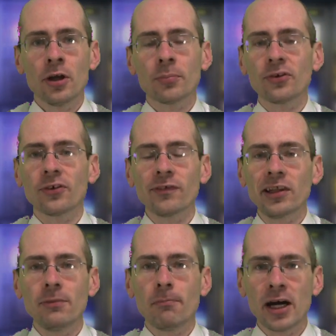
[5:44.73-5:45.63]
preserving
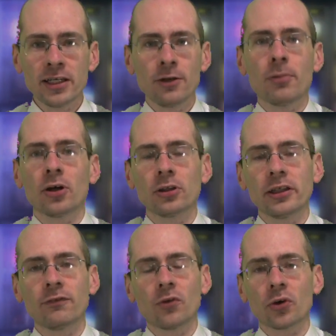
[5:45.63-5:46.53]
the
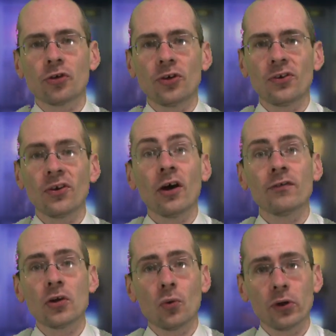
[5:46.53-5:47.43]
mind-boggling fortunes of
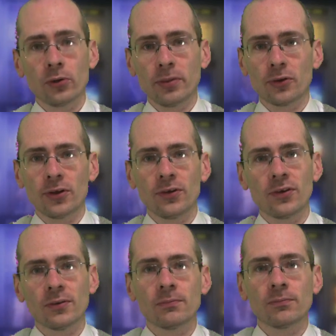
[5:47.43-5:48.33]
the oil barons.